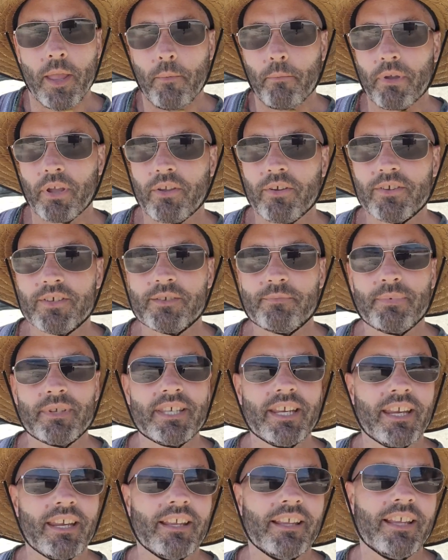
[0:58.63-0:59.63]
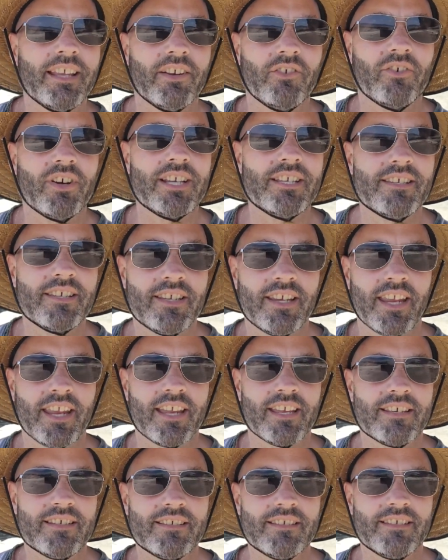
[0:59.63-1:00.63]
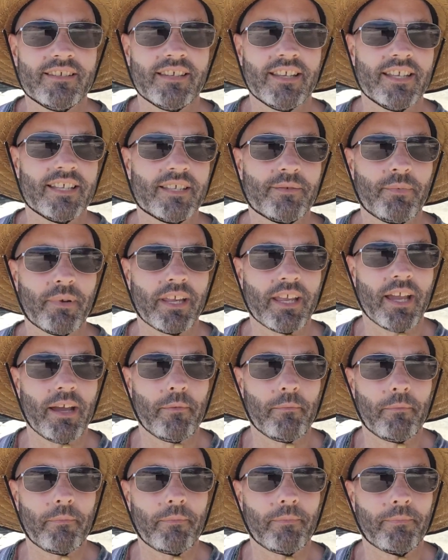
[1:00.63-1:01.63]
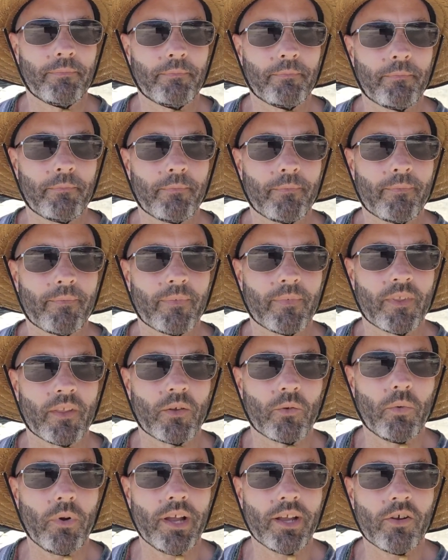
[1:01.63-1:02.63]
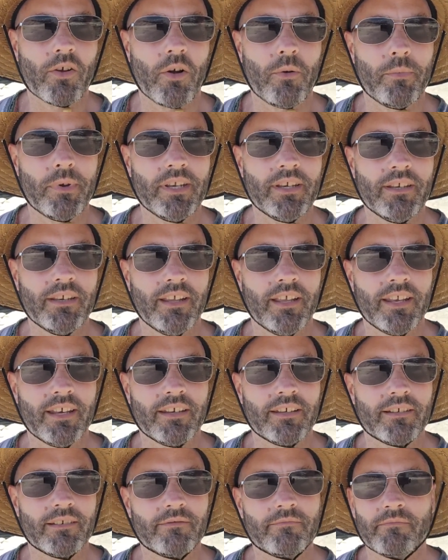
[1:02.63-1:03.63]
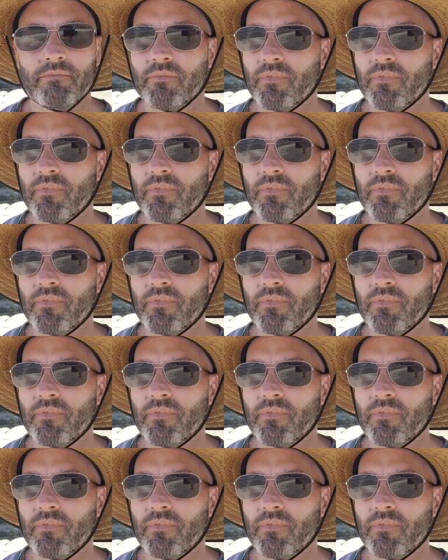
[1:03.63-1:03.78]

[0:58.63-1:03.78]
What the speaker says: Because particularly in recent years, it's become quite common in,